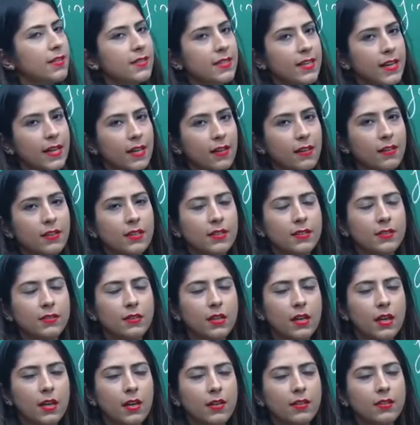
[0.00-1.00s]
sac
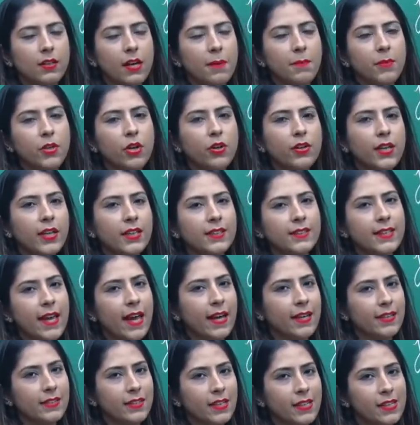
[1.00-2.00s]

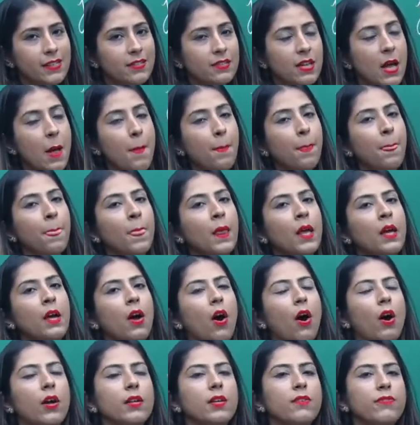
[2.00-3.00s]
cells
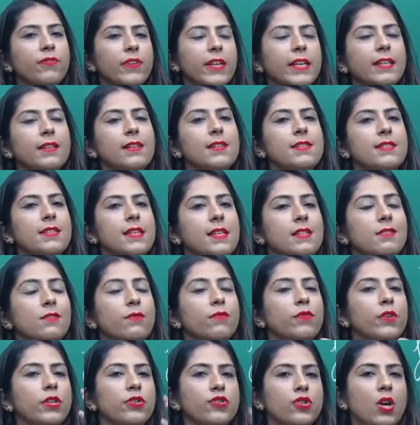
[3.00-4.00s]
or the fetal cells
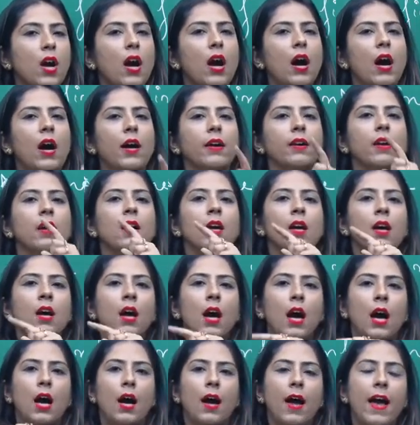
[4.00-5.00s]
which are
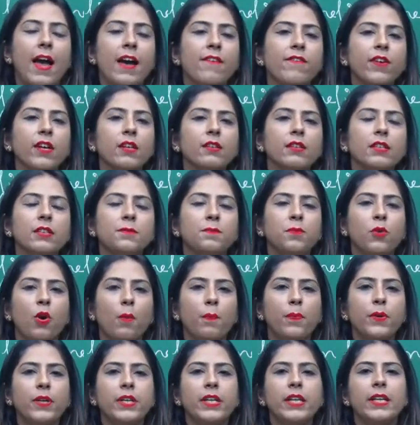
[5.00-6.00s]
having this
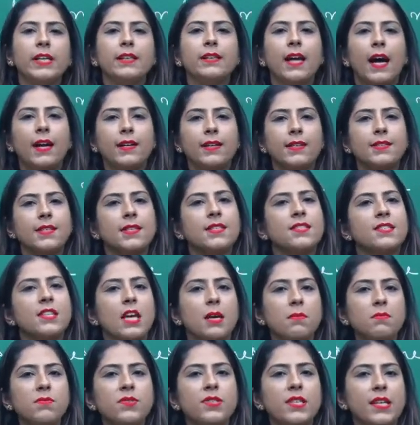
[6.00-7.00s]
property, that is a
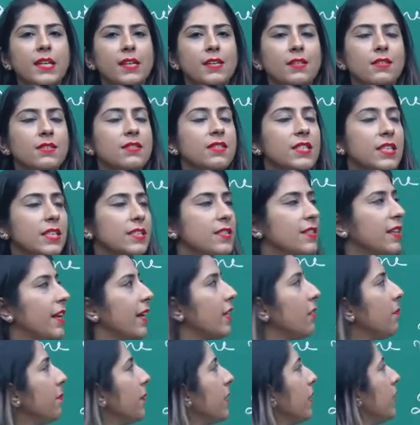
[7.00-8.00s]
stem cells, these
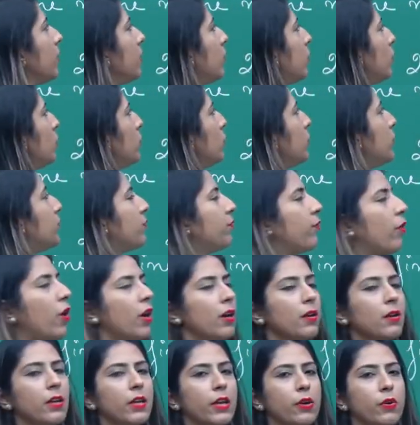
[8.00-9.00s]
can be used
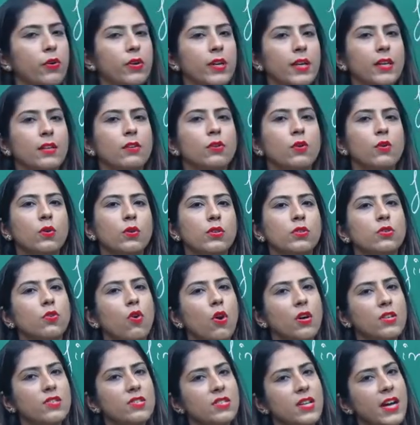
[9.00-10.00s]
for curing those
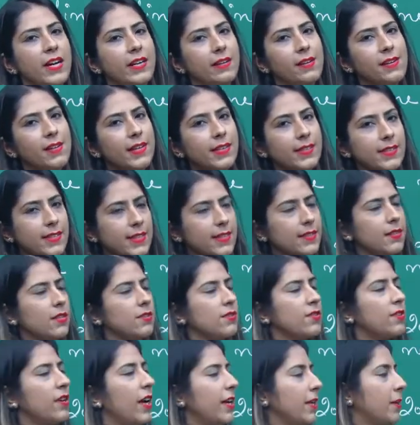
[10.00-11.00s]
congenital
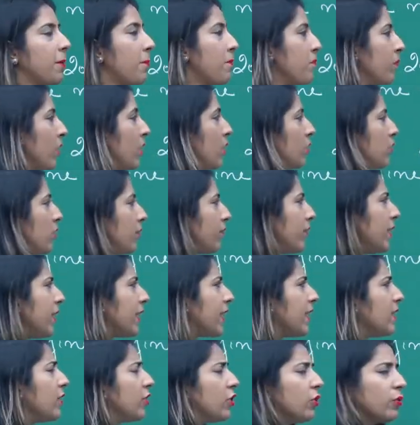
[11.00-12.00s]
diseases, right? So
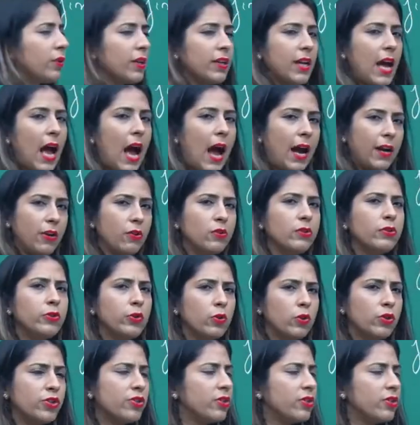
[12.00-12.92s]
you can add on such